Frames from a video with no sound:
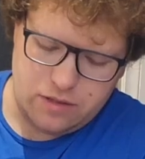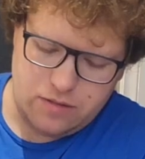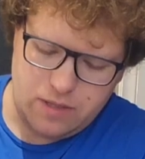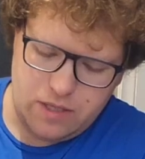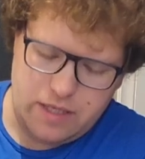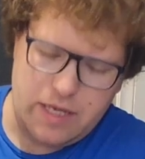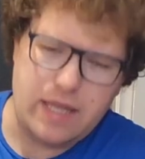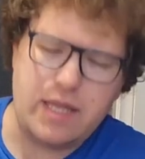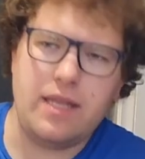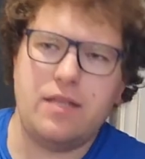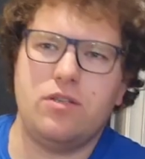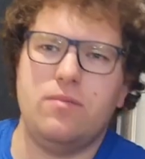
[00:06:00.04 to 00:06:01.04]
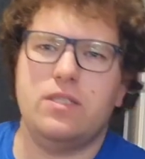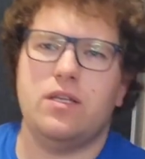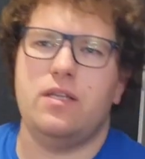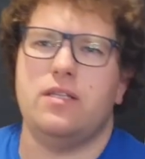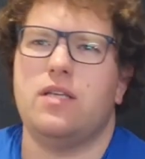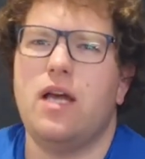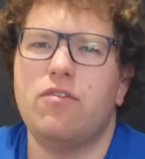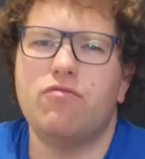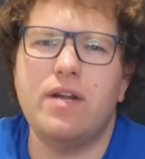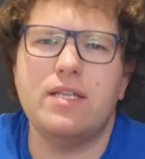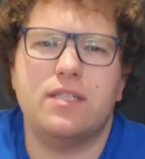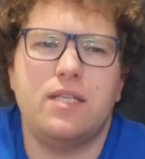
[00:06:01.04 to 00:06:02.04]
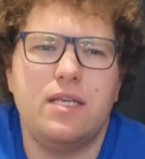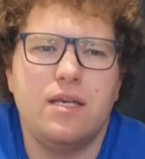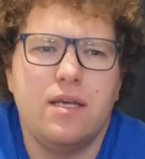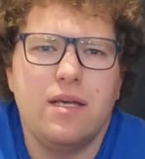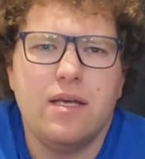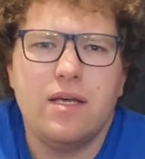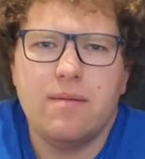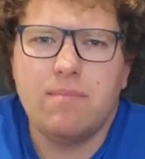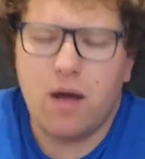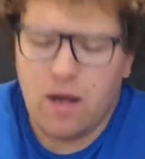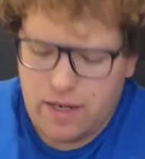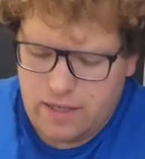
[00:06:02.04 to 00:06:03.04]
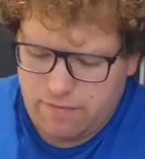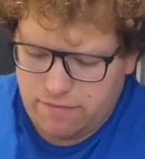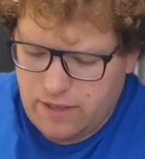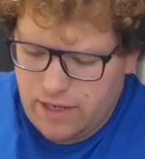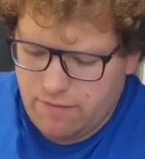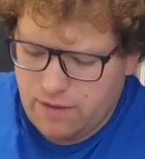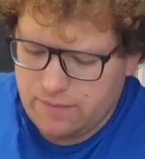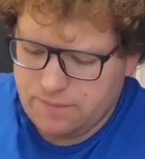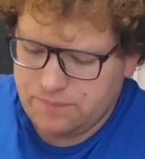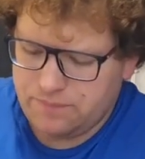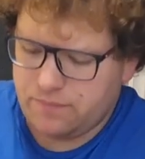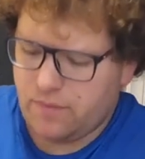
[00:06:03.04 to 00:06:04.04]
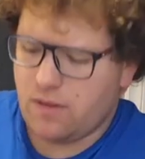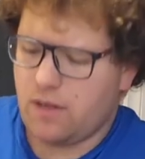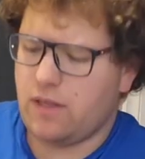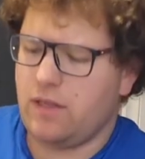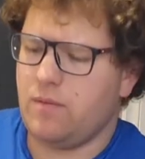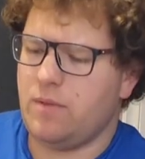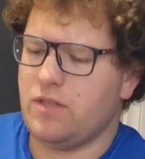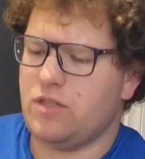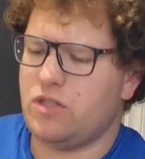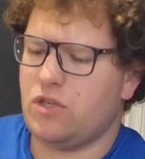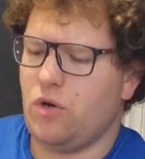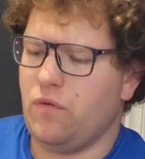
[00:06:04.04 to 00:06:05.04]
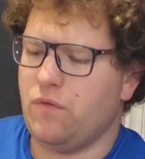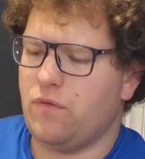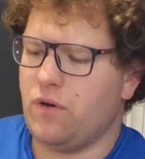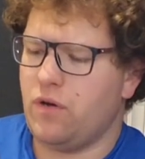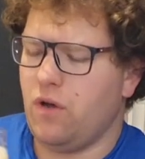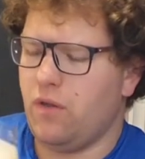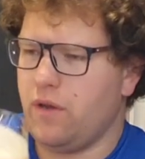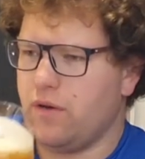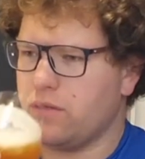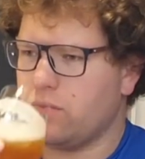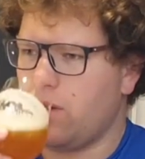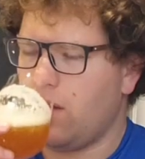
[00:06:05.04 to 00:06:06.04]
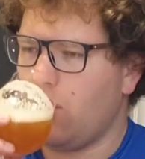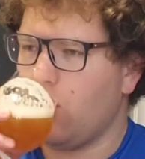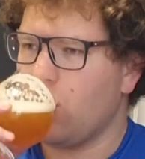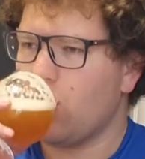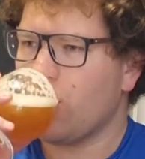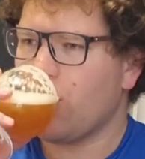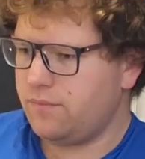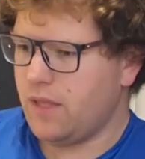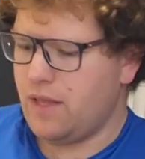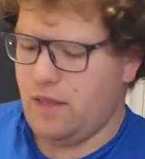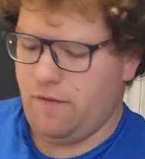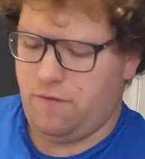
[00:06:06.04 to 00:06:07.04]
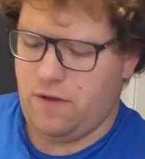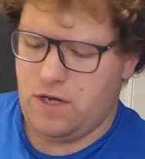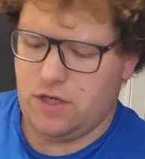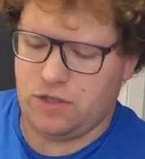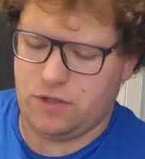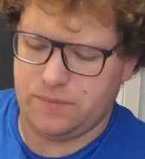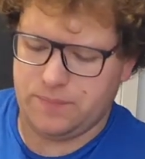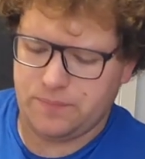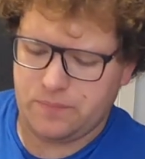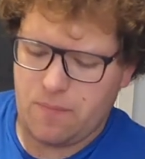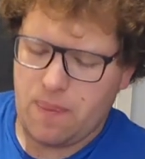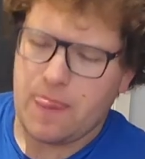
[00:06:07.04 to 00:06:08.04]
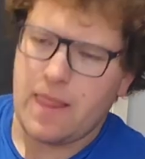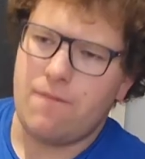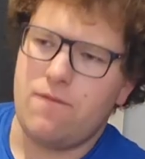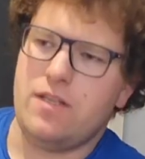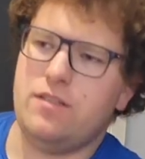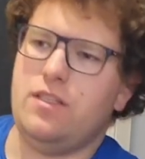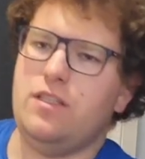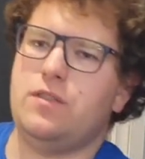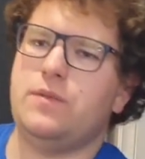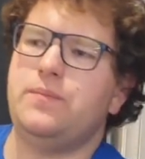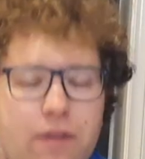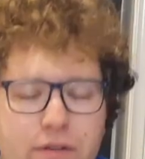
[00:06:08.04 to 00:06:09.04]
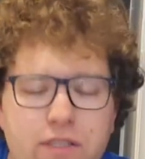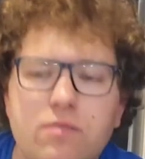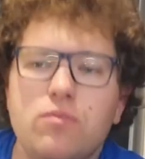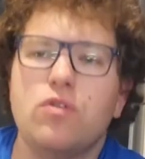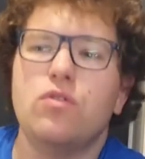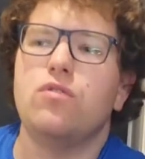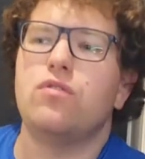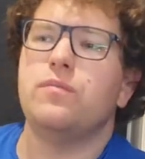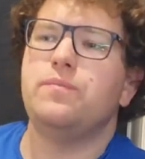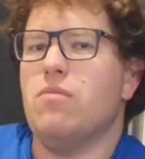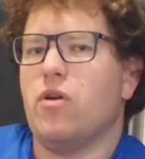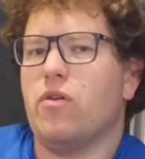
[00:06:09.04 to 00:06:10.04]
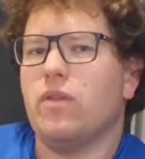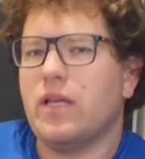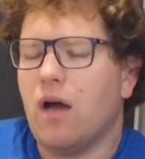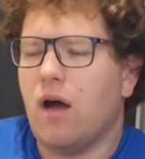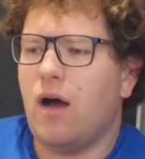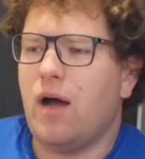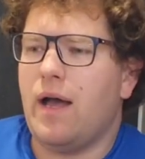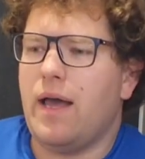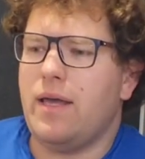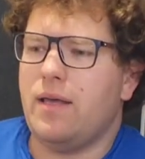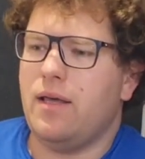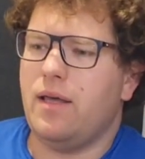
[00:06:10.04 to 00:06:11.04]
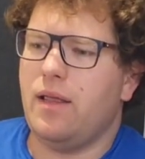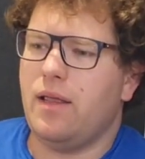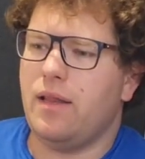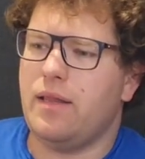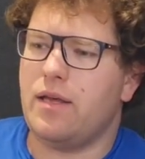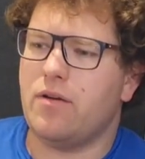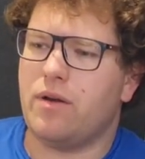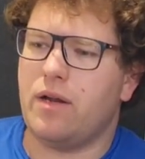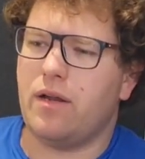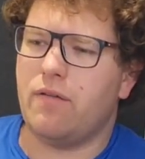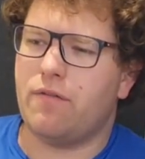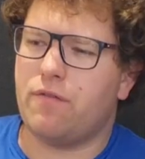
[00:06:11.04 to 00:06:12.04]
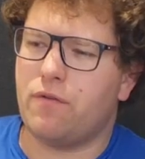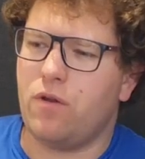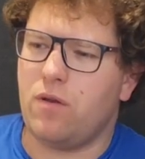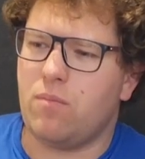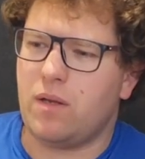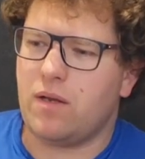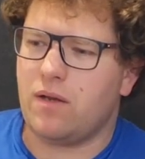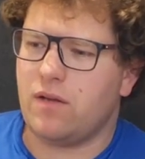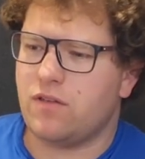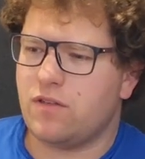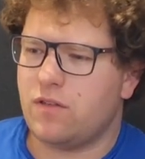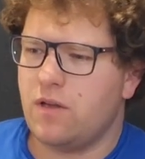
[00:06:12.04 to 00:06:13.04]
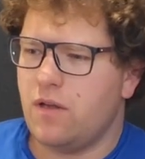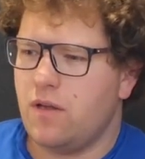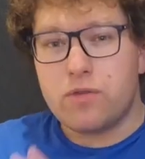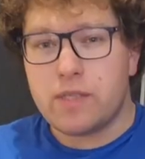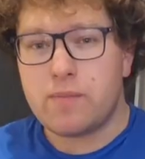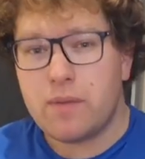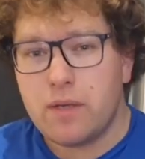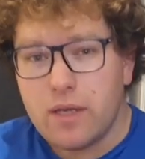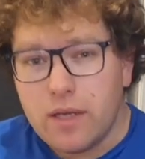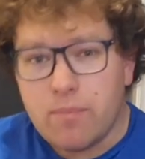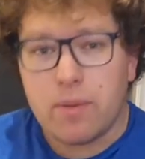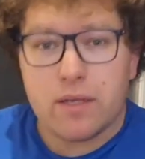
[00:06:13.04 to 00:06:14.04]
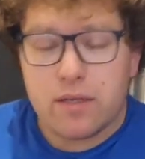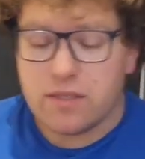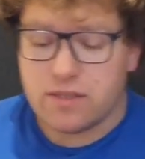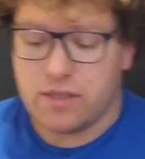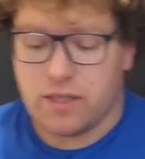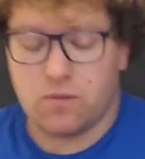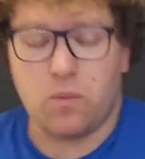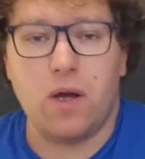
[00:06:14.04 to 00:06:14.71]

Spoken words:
sort of, again, there's almost like this kind of resiny, piney flavor, like a little bit of stone fruit on there as well. And then the finish is this very smooth, moderately high, lingering fruity bitterness, crisp bitterness as